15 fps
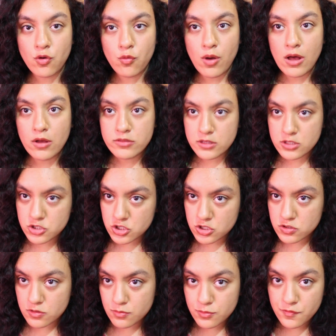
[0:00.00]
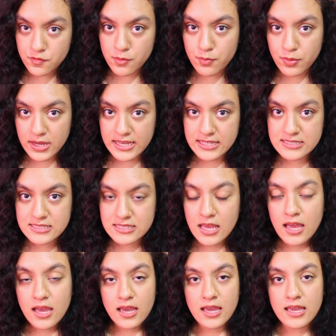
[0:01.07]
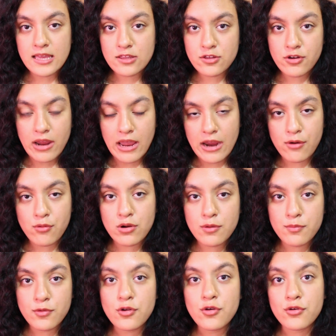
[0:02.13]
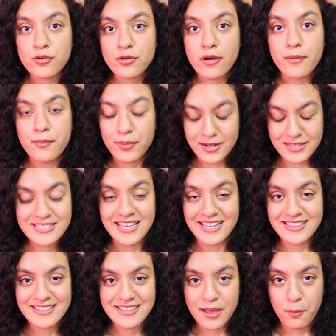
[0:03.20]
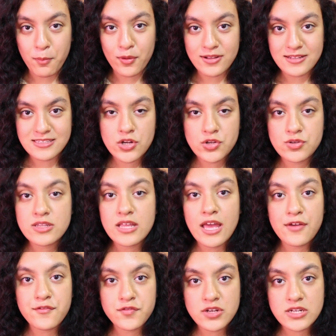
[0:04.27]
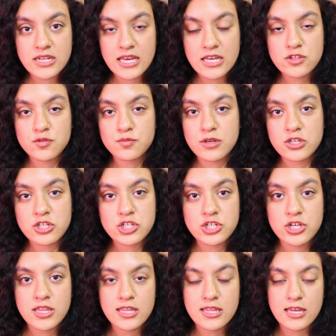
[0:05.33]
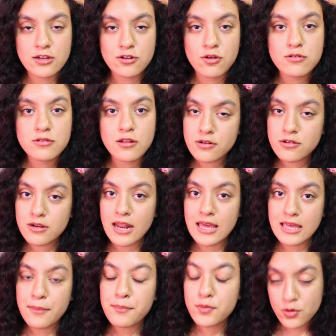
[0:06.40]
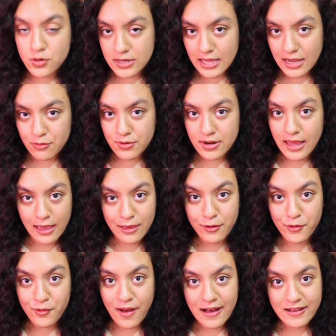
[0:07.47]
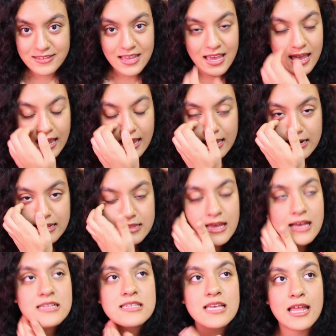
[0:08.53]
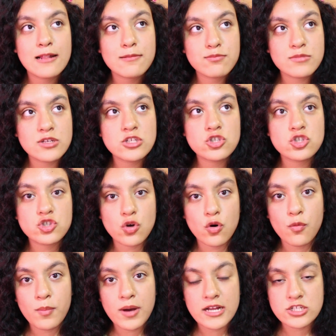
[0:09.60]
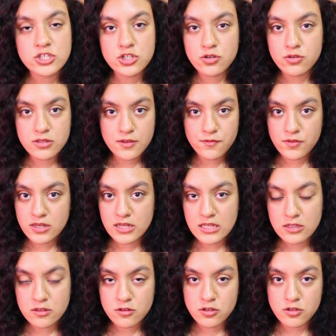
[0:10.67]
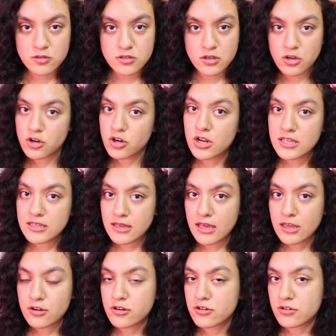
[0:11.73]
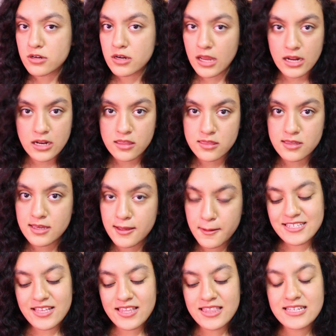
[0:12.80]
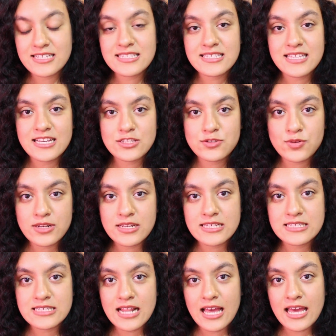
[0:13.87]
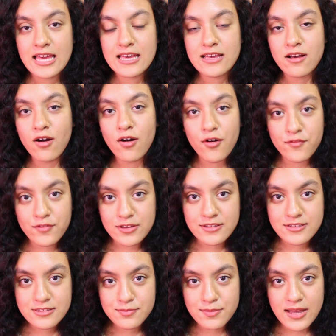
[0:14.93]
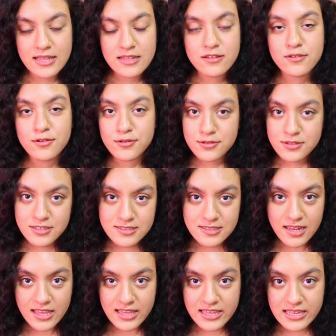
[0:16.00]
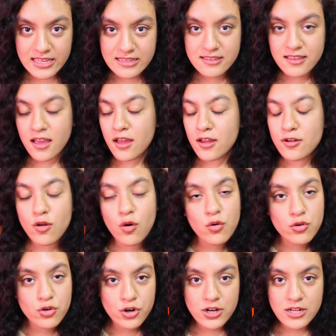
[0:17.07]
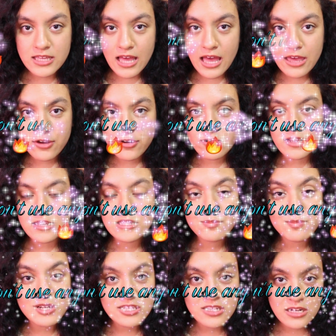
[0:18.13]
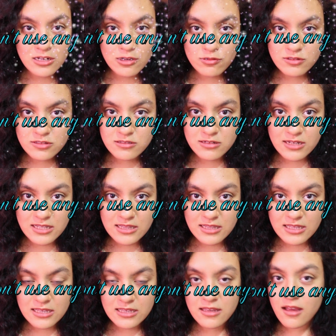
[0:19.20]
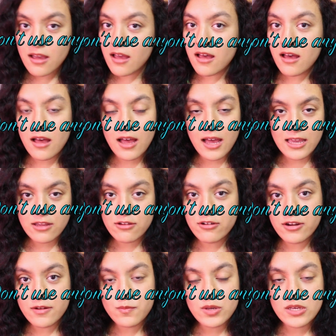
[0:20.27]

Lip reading: go out, then you just remove the braids and your hair will look presentable. I do it every day to make sure that I don't look like a poodle when I go out, and it has helped me so much. You don't even need to use a curling iron or anything. So this next one is like obvious, but don't use any heat, no curling iron, especially no straightening iron,